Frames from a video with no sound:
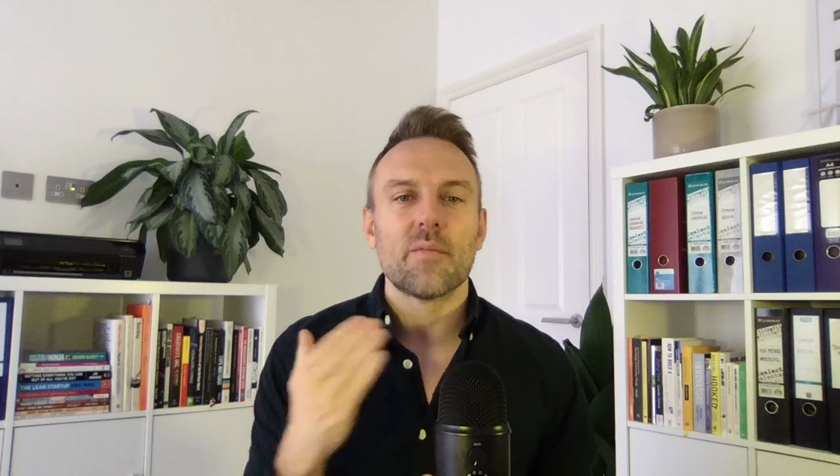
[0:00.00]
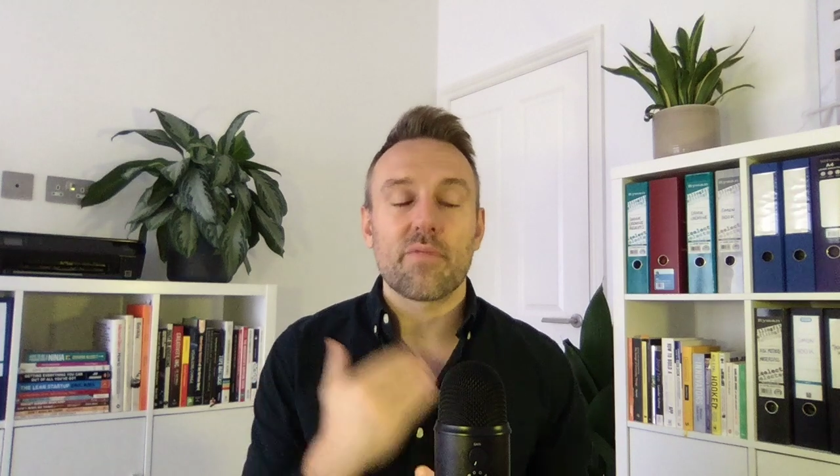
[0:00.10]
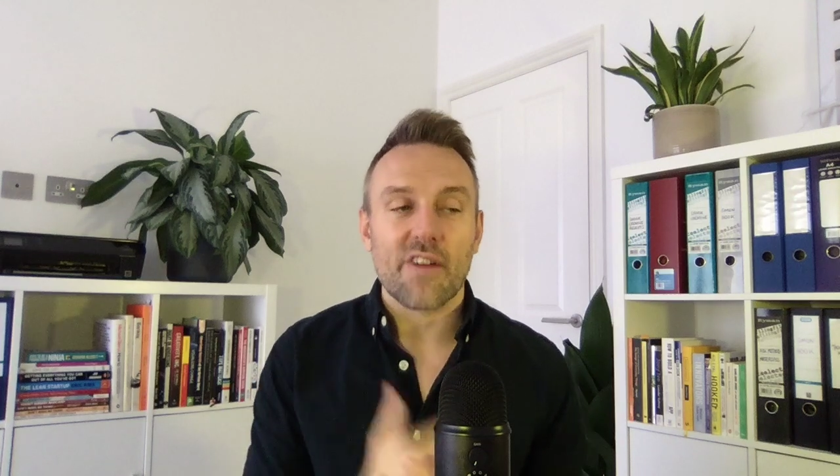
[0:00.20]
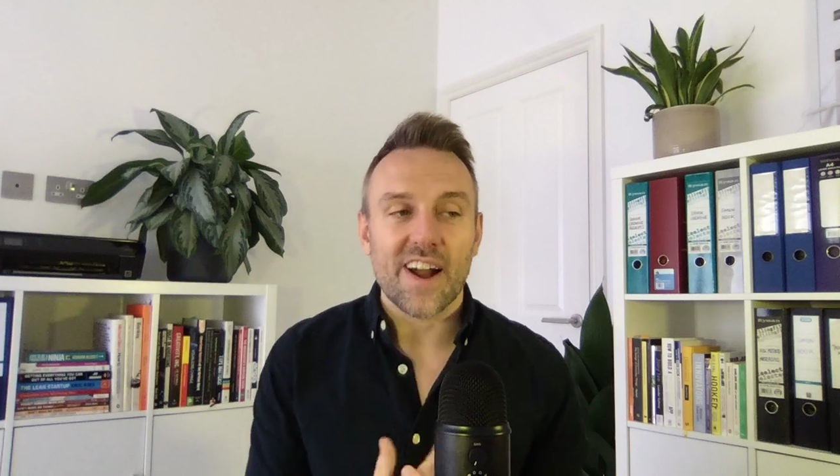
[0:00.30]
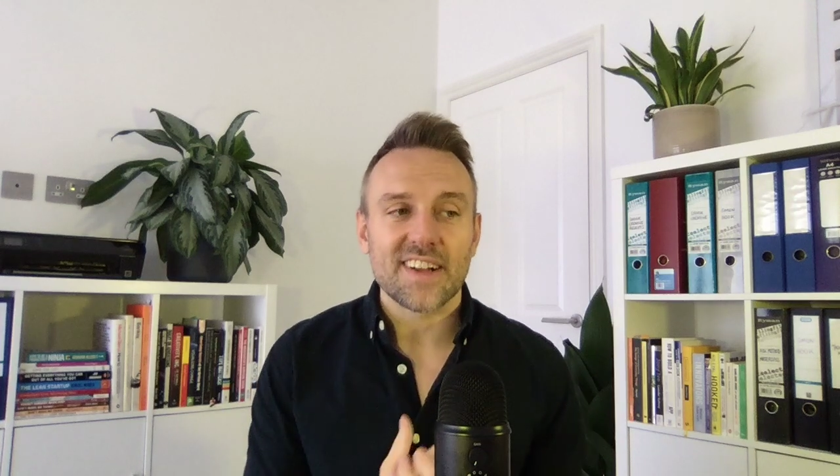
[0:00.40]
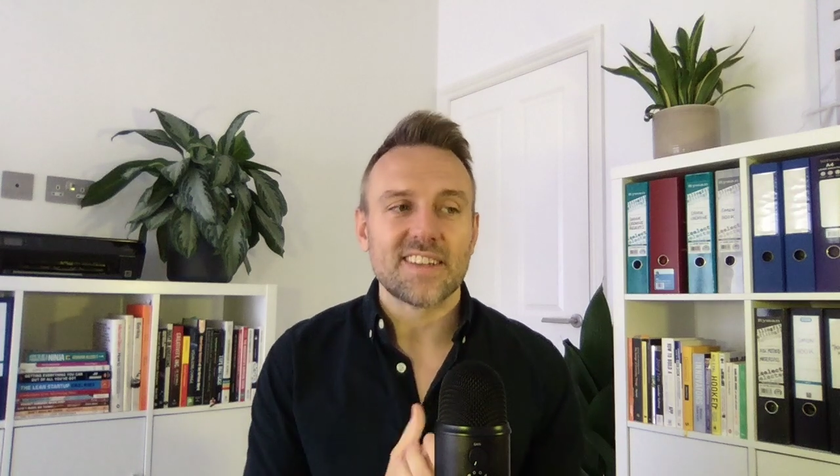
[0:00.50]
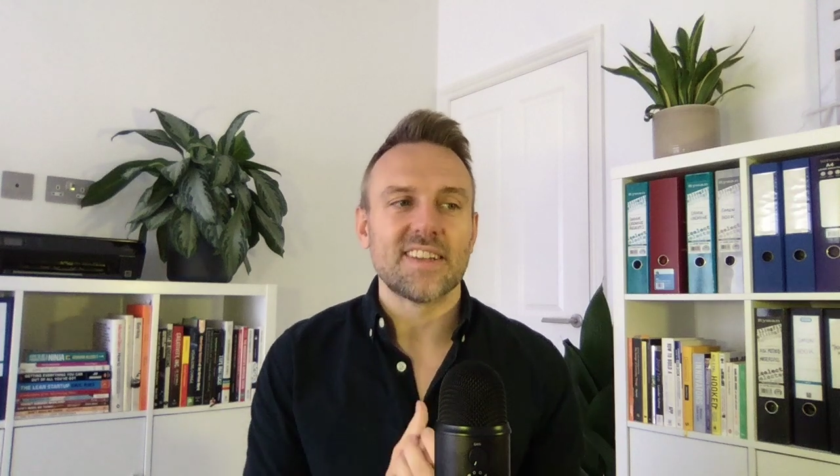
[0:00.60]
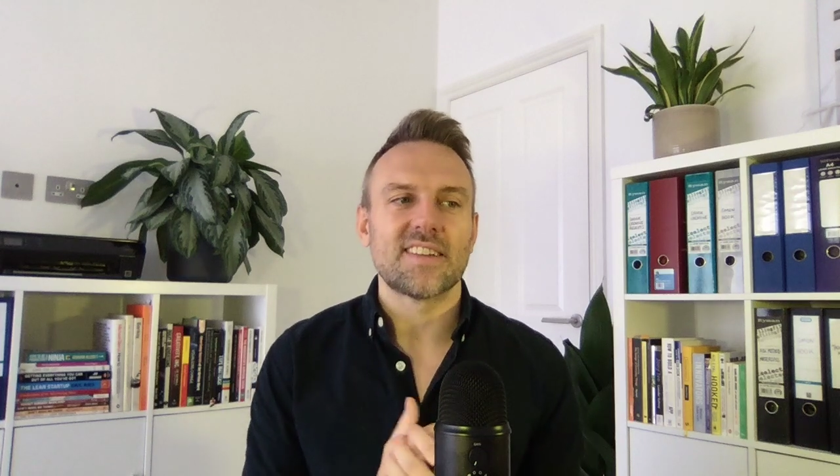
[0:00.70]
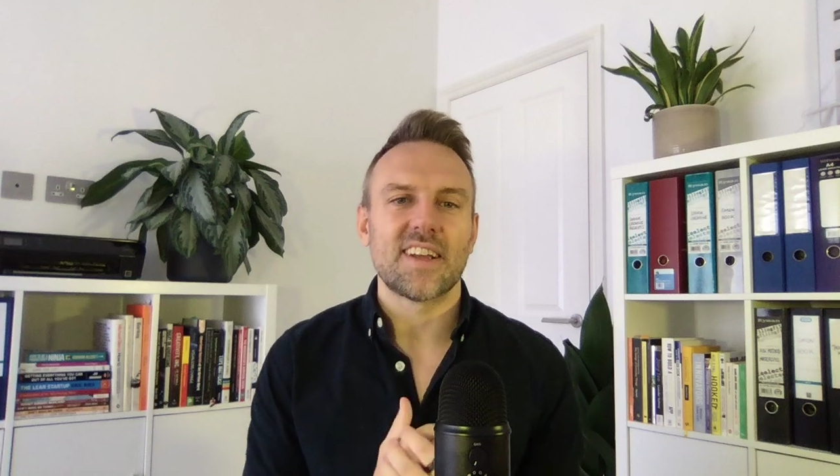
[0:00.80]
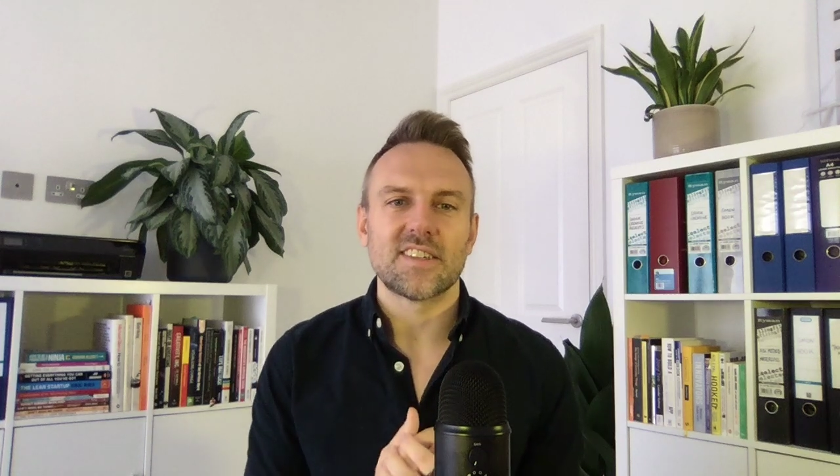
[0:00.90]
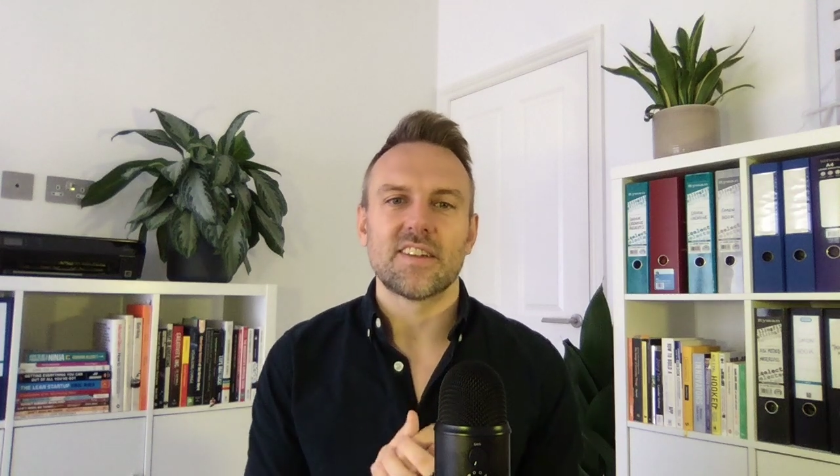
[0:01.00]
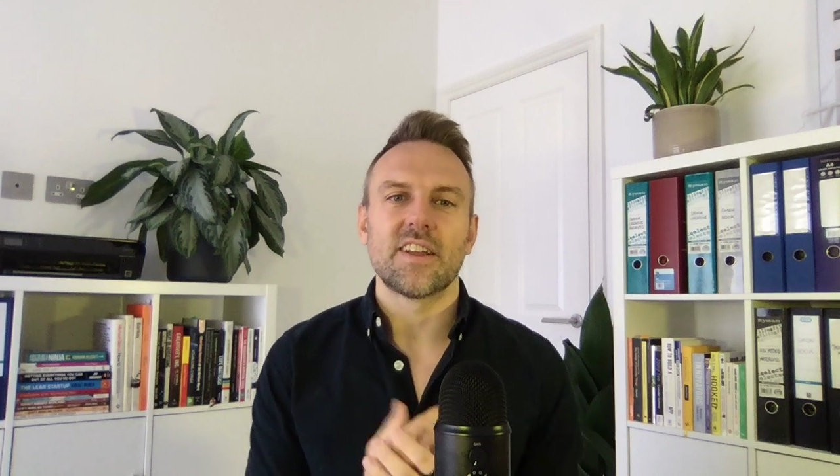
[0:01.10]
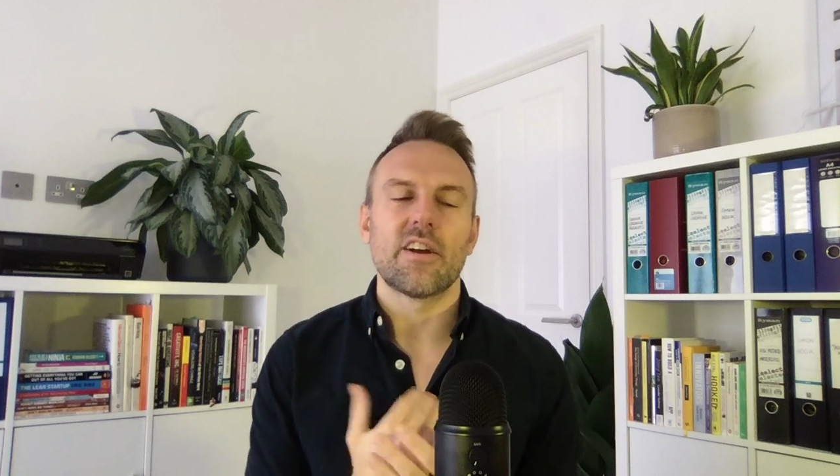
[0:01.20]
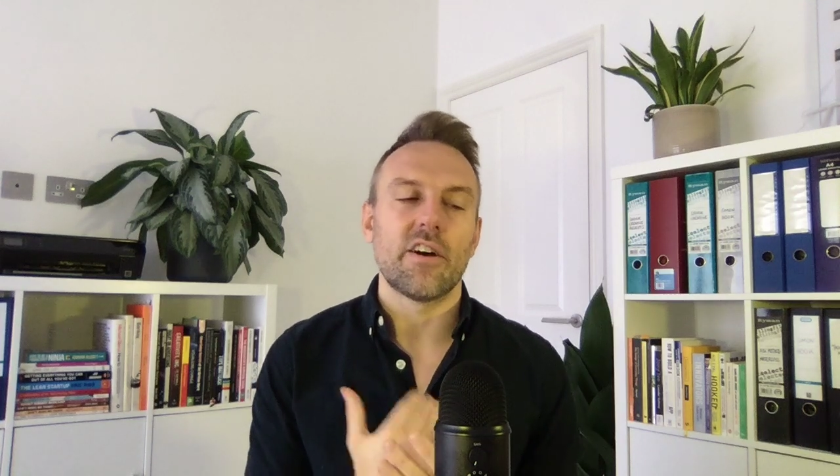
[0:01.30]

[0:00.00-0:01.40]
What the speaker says: practice, actually,